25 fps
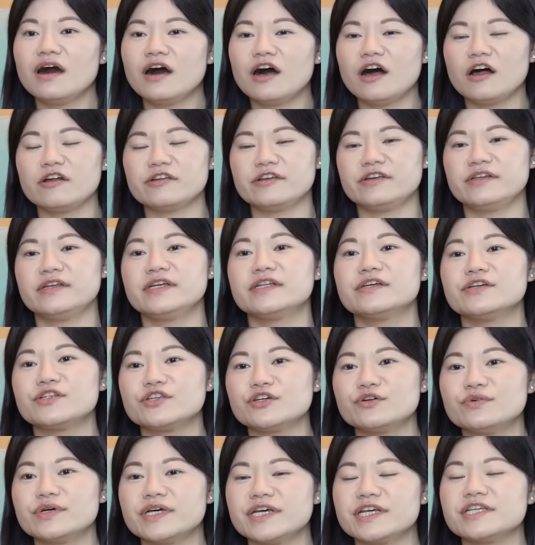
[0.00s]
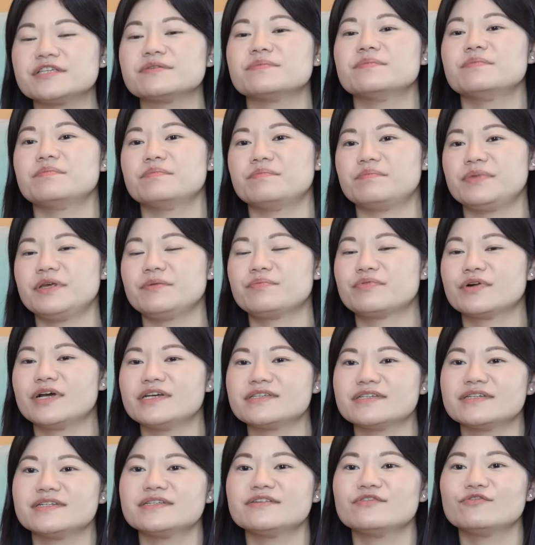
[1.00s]
All you need to do is be
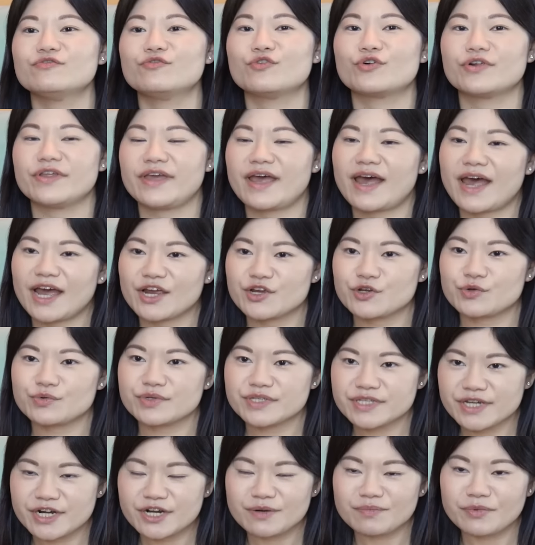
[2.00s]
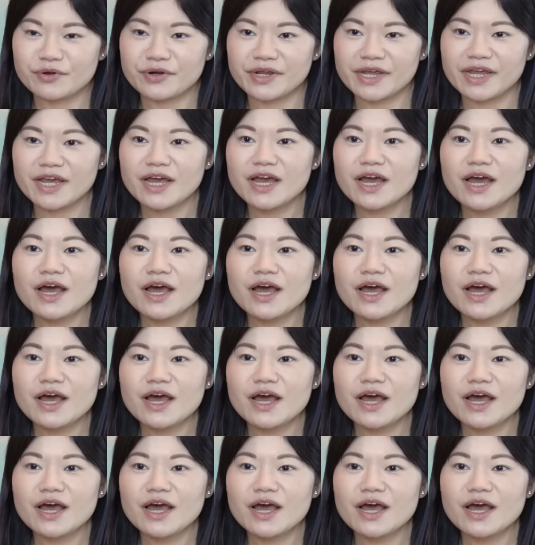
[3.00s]
present for the actual ceremony.